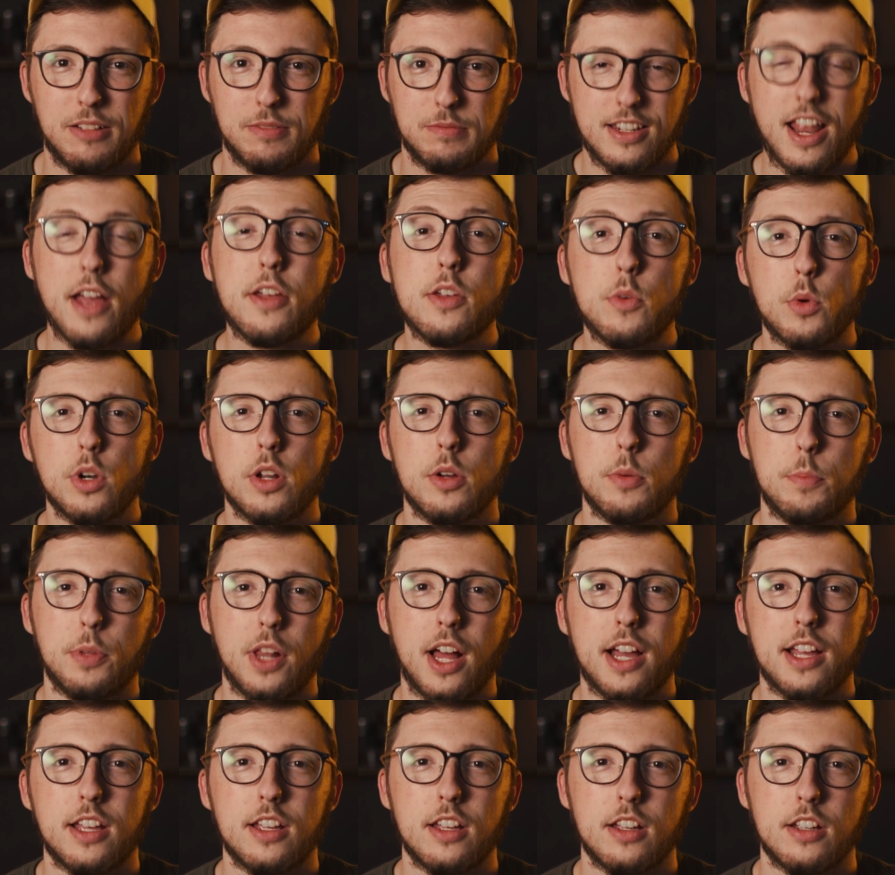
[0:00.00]
Now you wanna
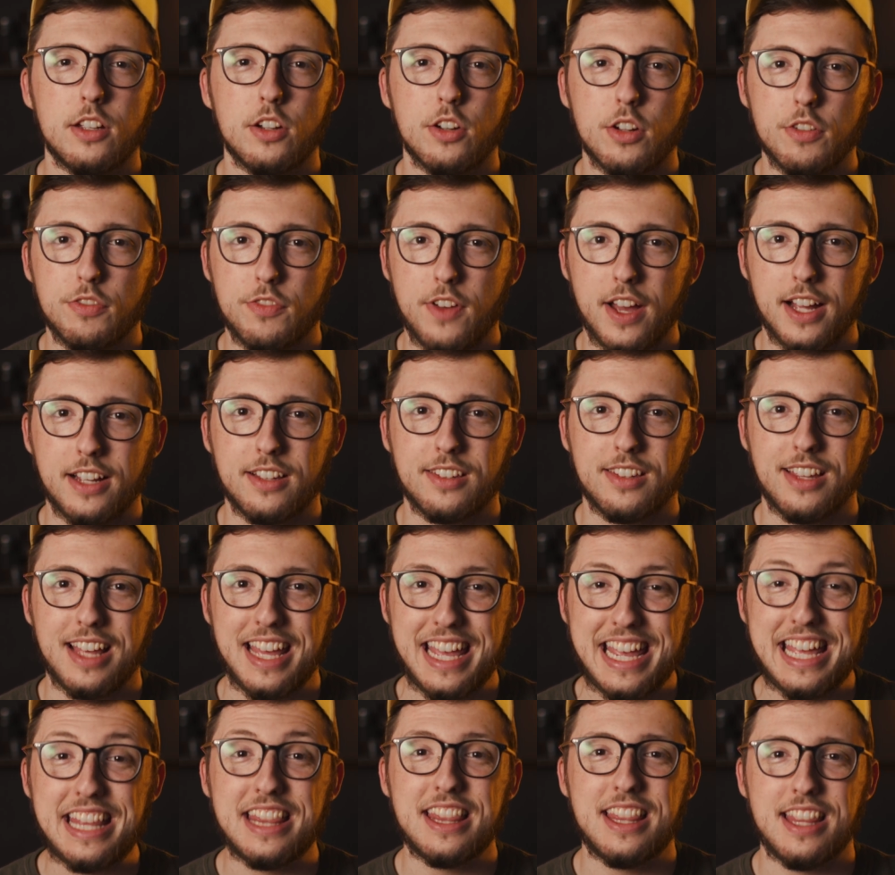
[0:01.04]
apply your effects
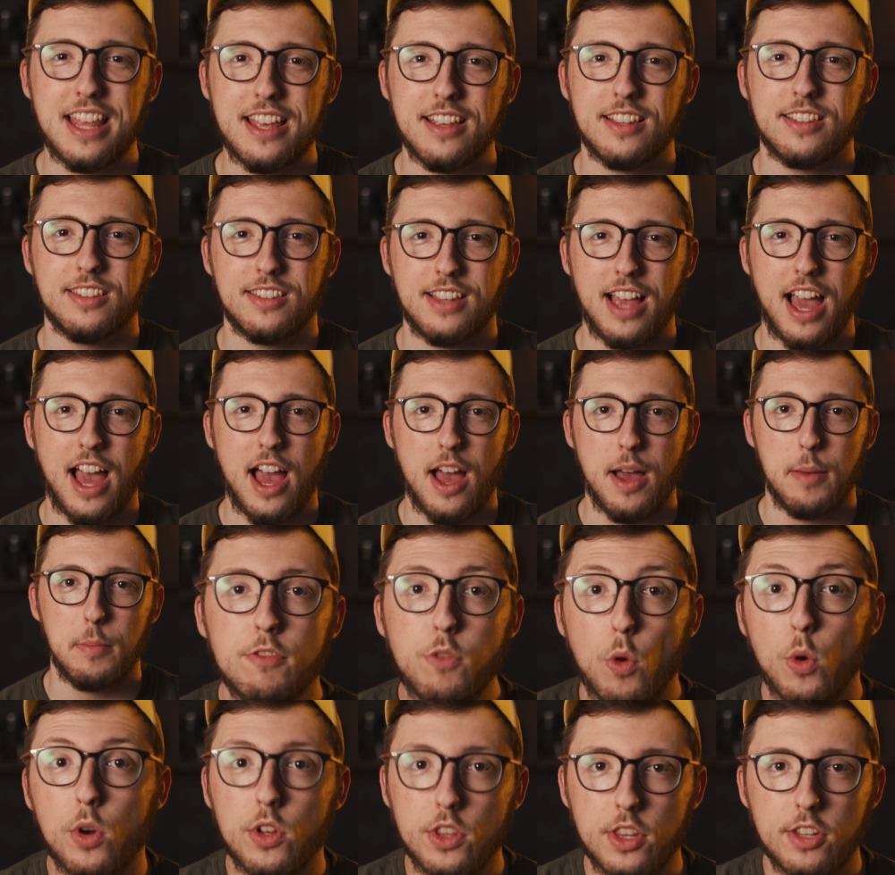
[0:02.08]
in this tab.
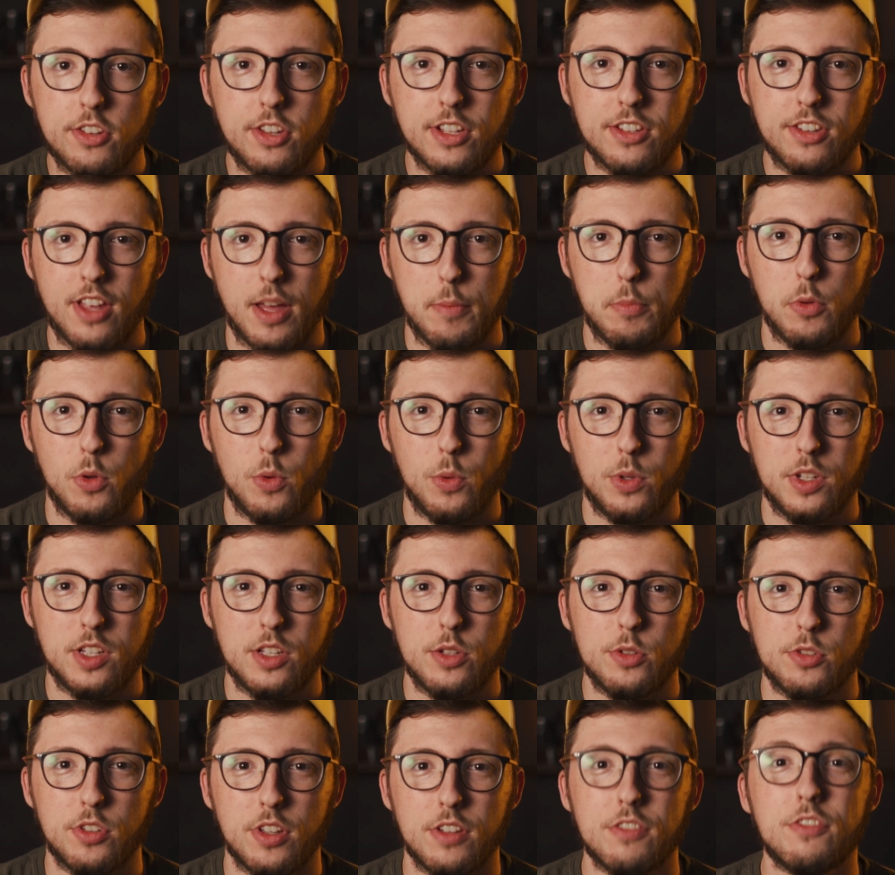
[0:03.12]
For this example, we'll
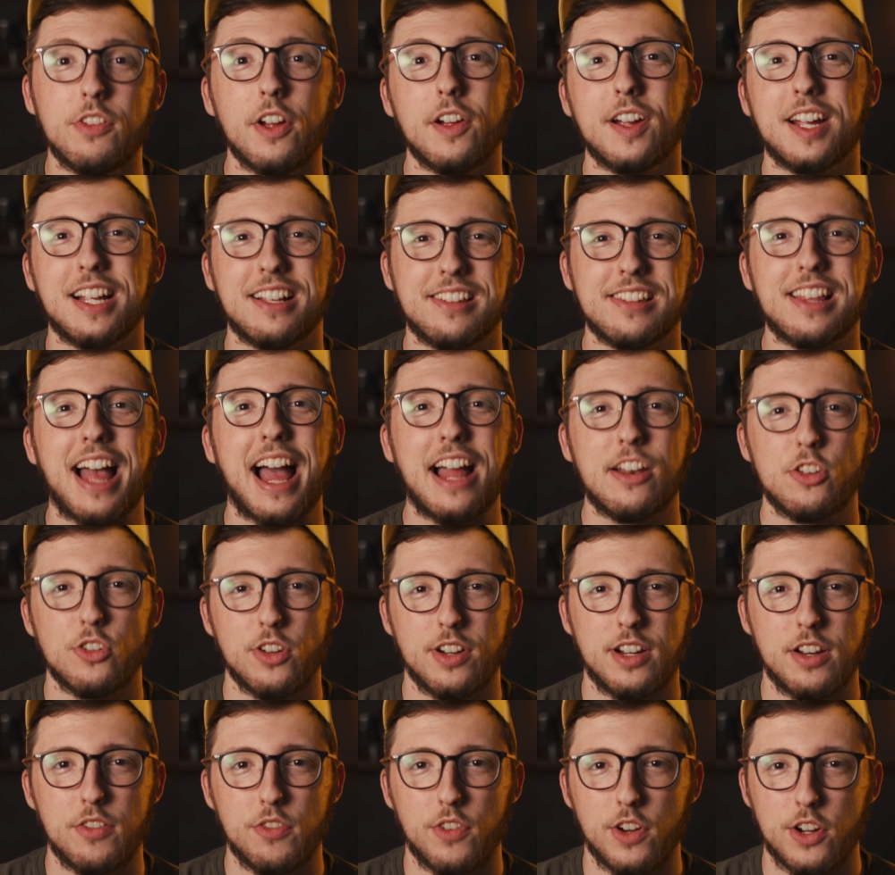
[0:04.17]
use a very
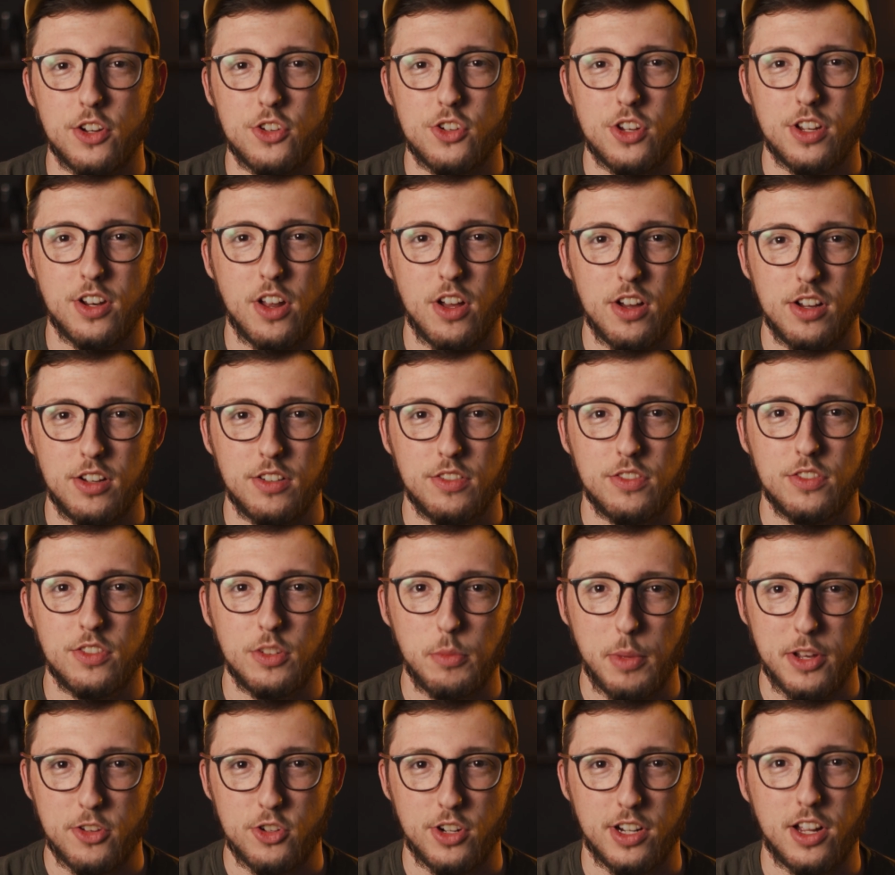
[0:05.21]
exaggerated version of
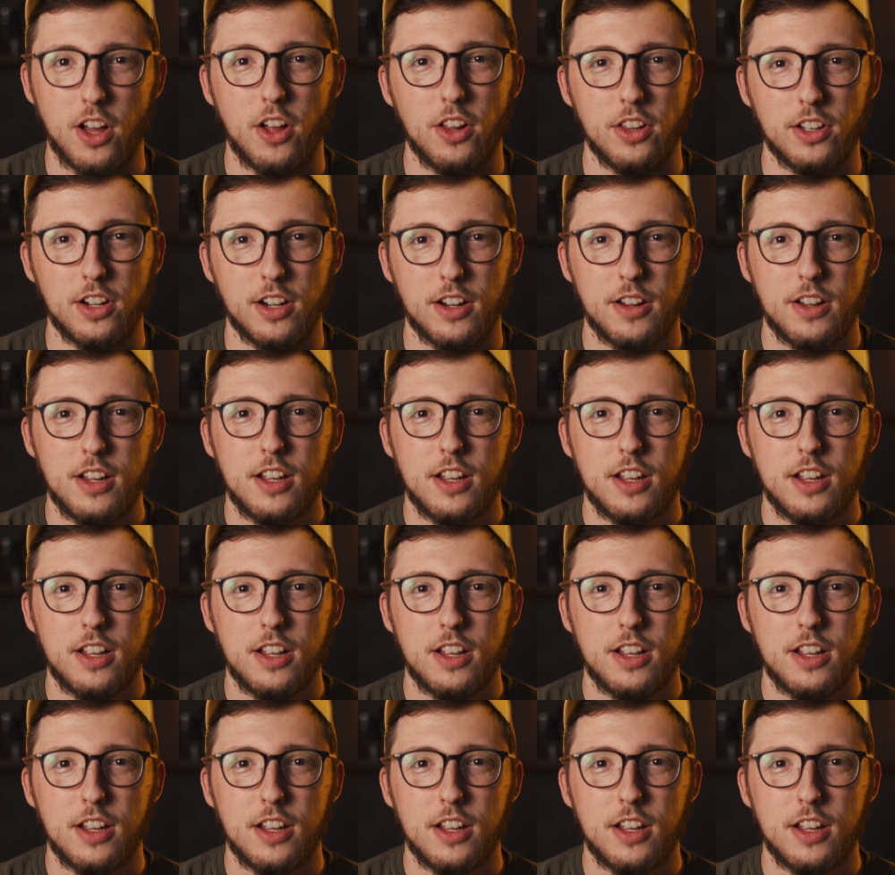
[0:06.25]
Lumetri Color.